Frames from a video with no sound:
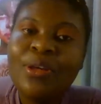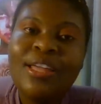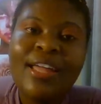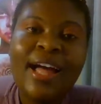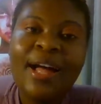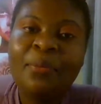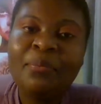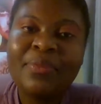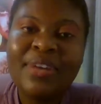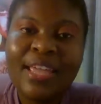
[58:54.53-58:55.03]

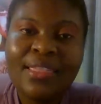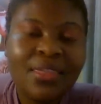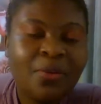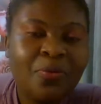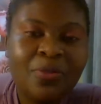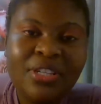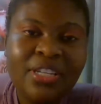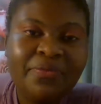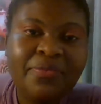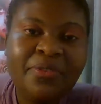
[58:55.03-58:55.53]
Um,
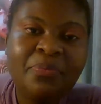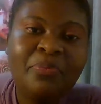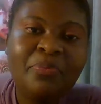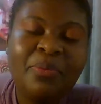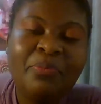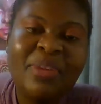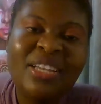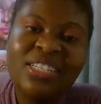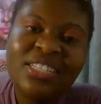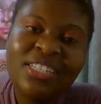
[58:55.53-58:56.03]
nothing will even be
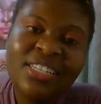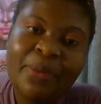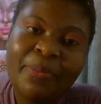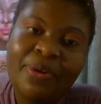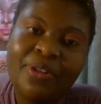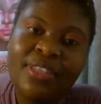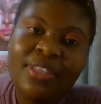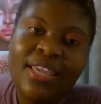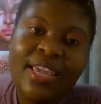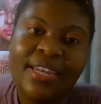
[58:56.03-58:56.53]
mentioned
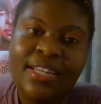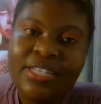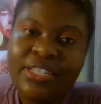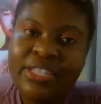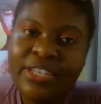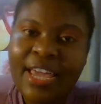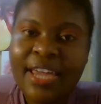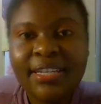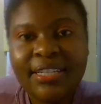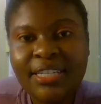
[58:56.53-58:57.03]
about their
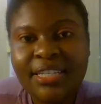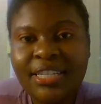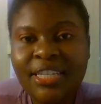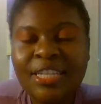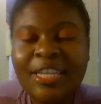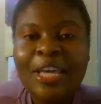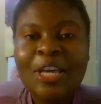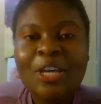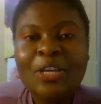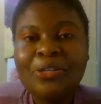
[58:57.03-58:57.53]

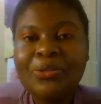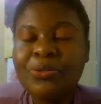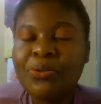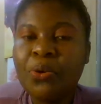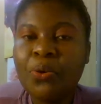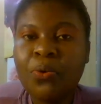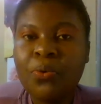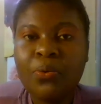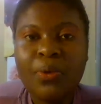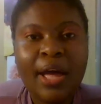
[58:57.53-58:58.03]
nationality.
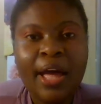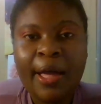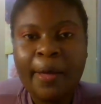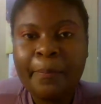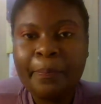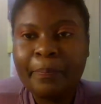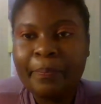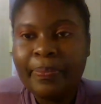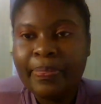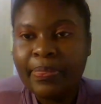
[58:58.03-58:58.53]
So,
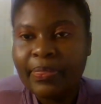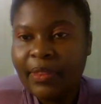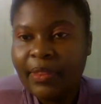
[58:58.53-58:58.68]
um,